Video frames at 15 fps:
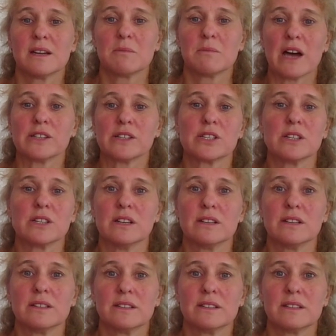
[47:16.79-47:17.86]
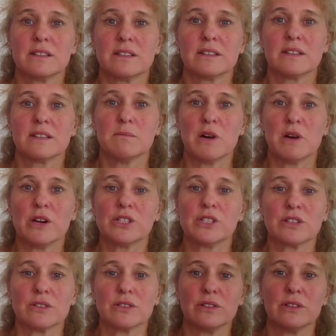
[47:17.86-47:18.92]
passionate,
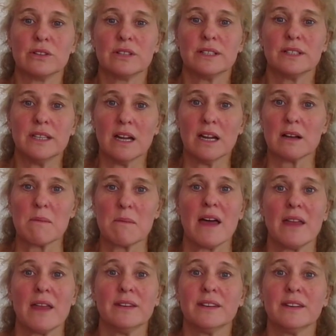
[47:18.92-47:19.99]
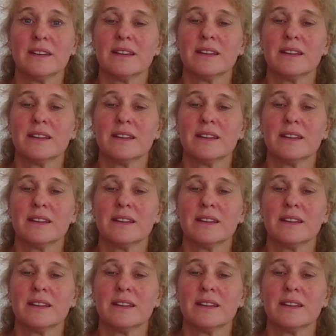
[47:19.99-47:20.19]
emotional young men,